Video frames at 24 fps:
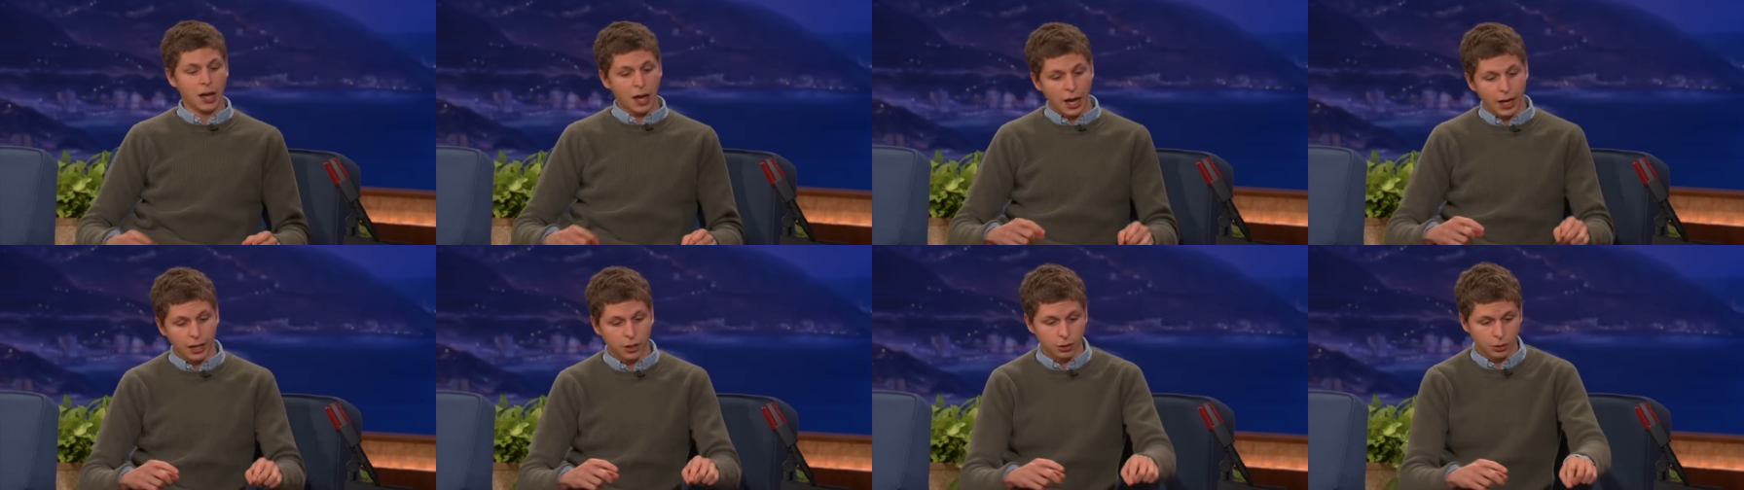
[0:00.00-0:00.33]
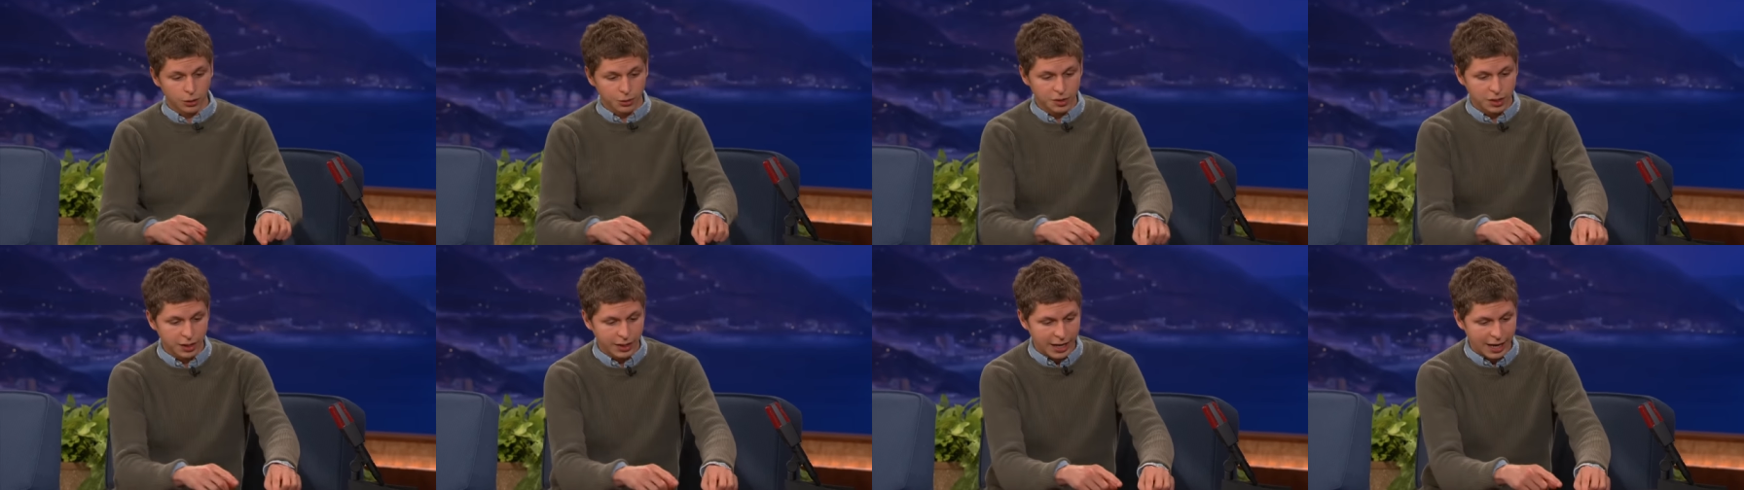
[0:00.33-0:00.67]
I
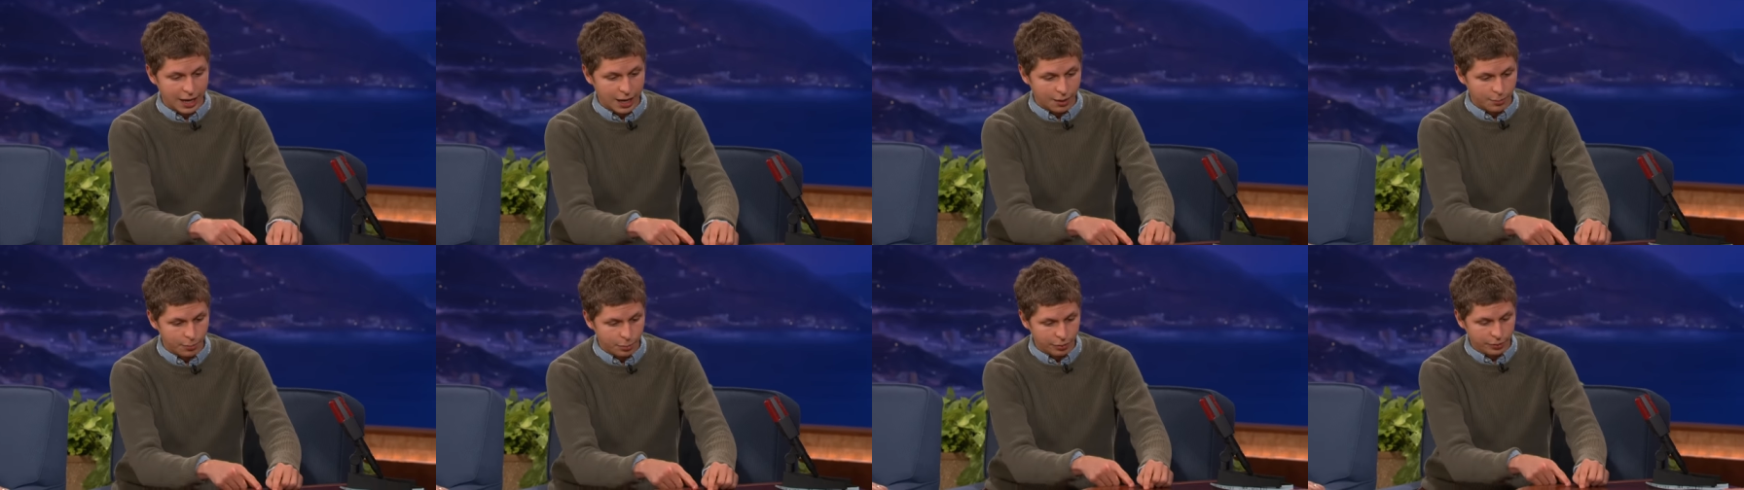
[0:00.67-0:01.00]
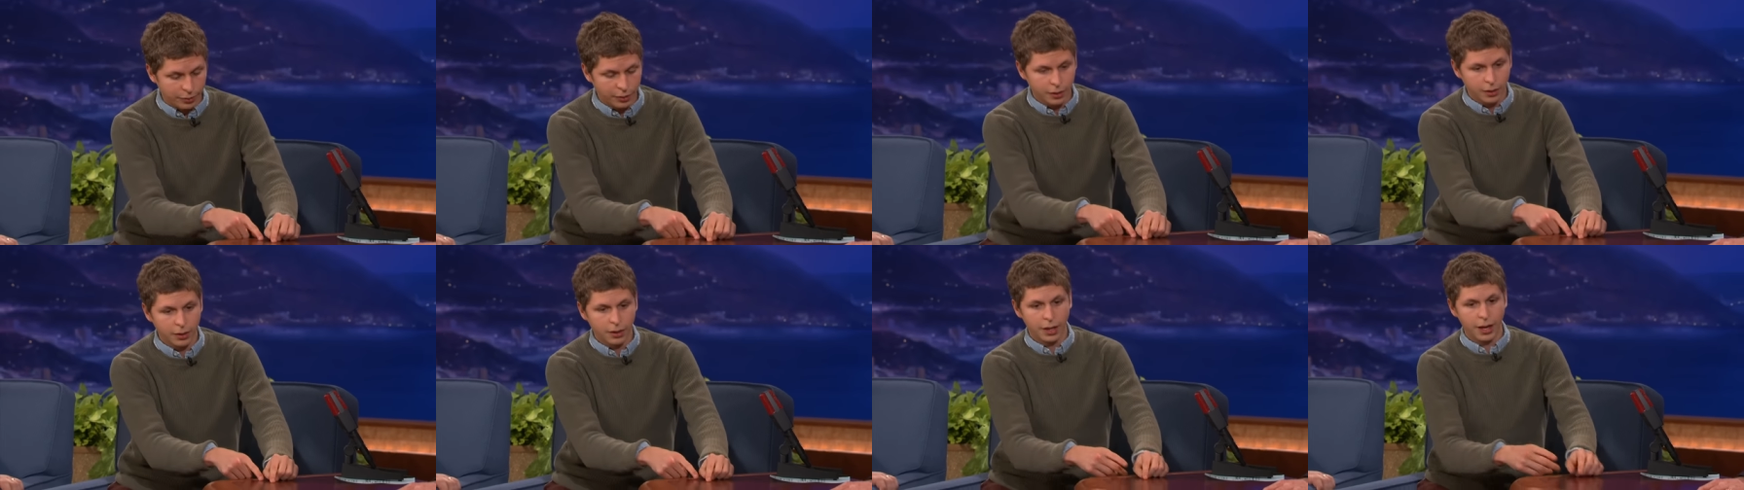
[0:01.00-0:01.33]
close the
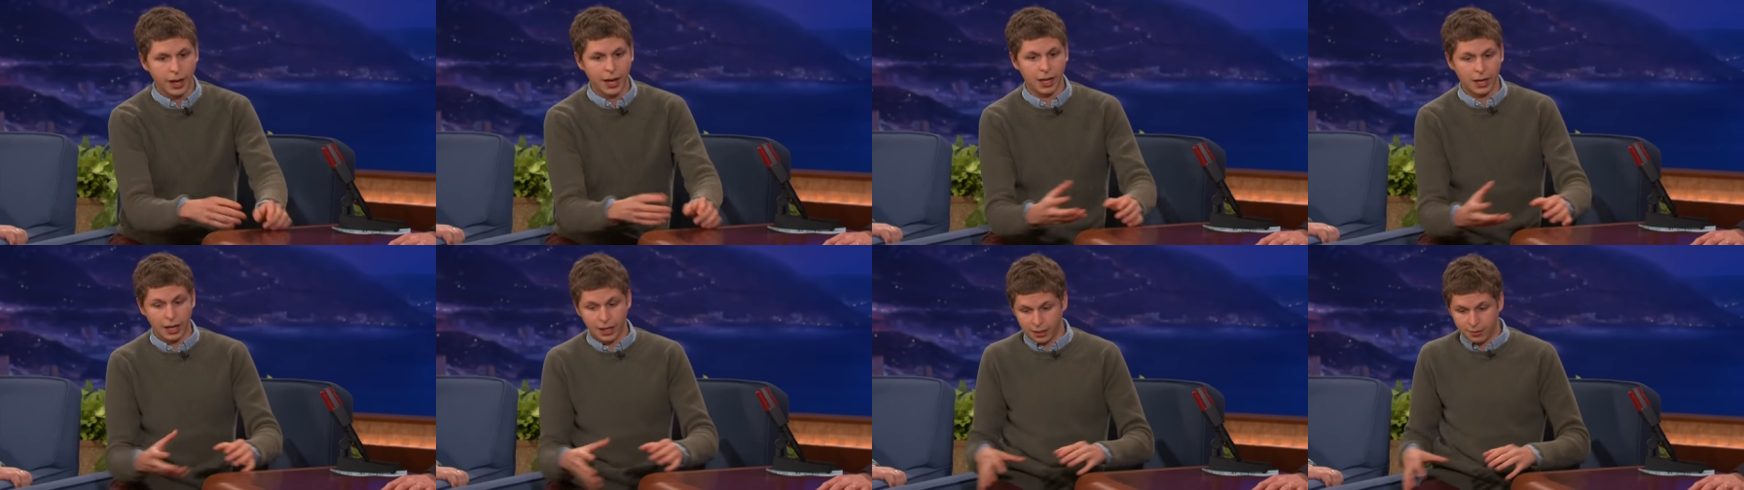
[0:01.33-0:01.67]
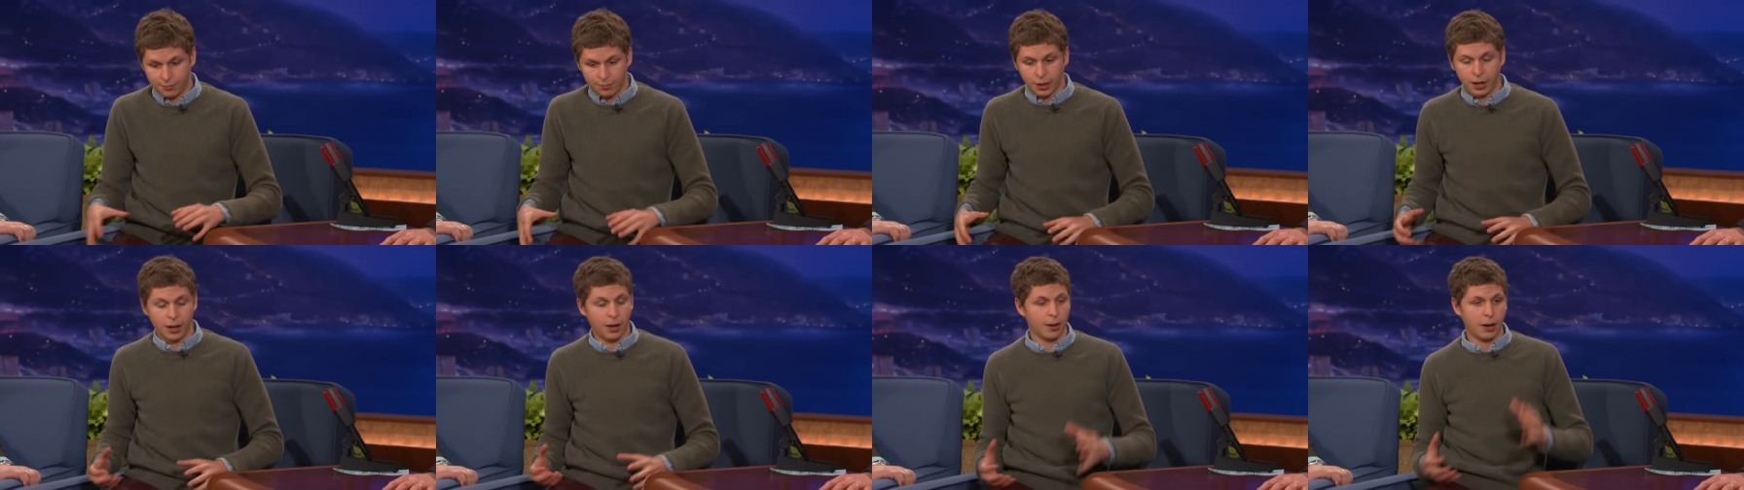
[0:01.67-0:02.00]
gap, and I,
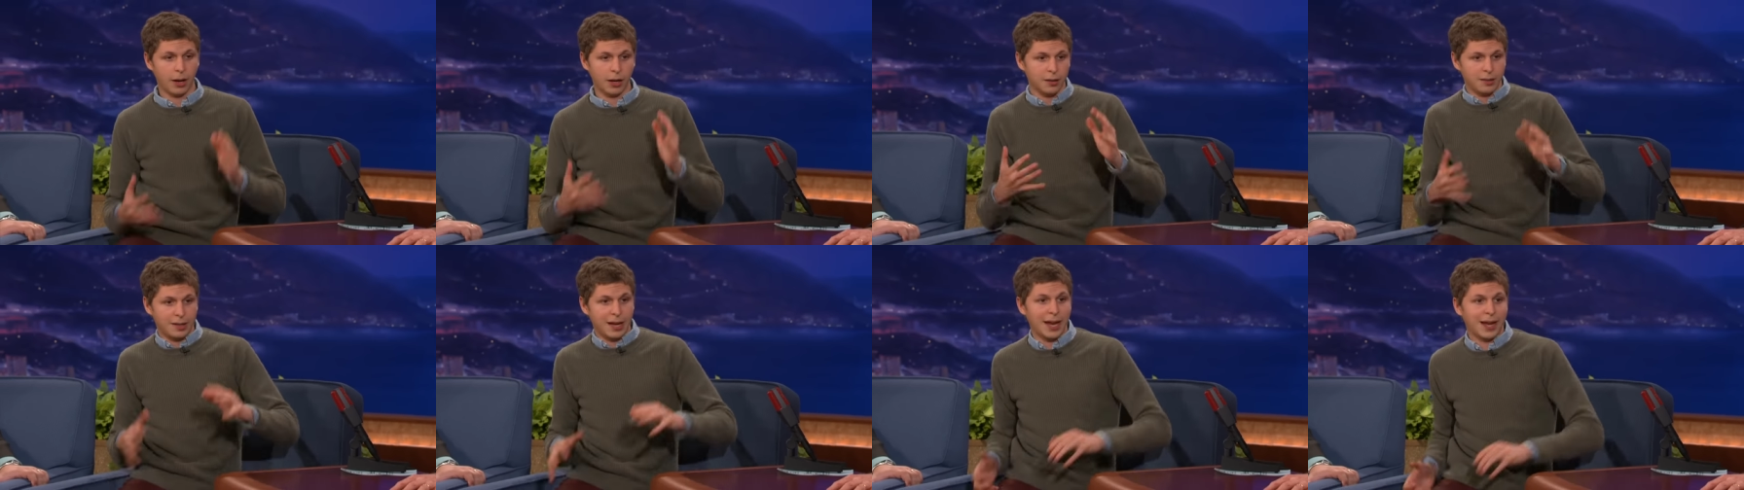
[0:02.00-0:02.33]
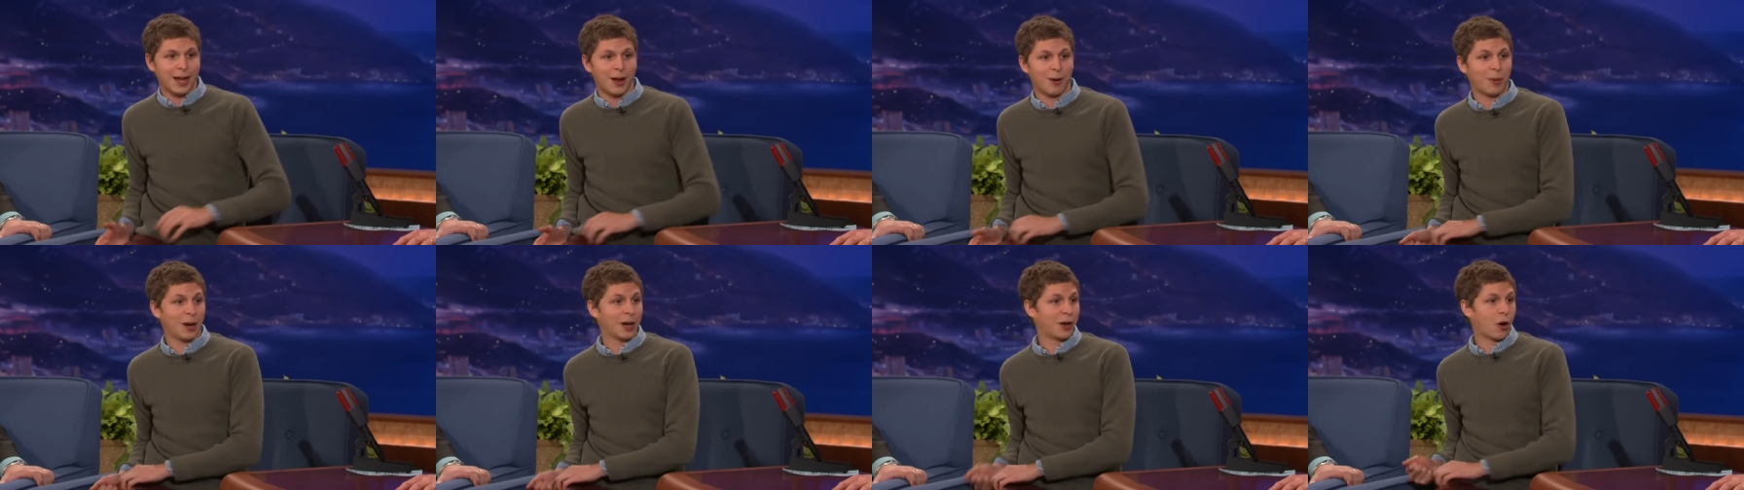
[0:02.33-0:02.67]
I, I
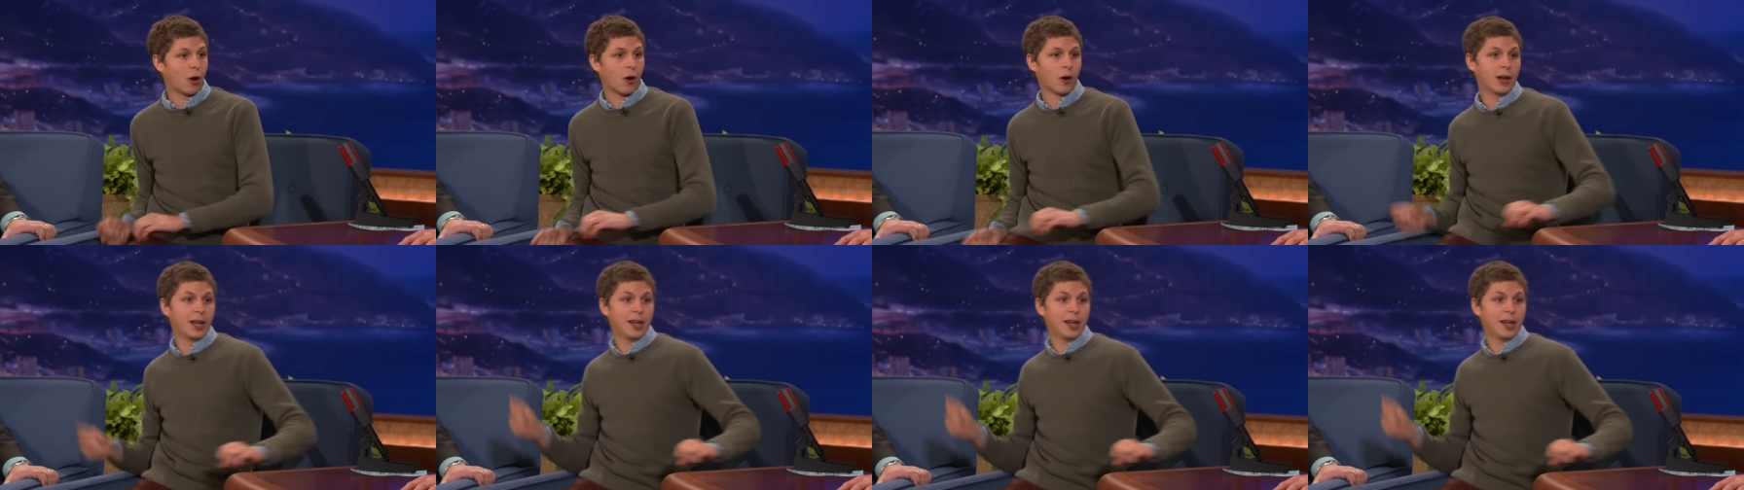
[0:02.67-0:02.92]
take out my car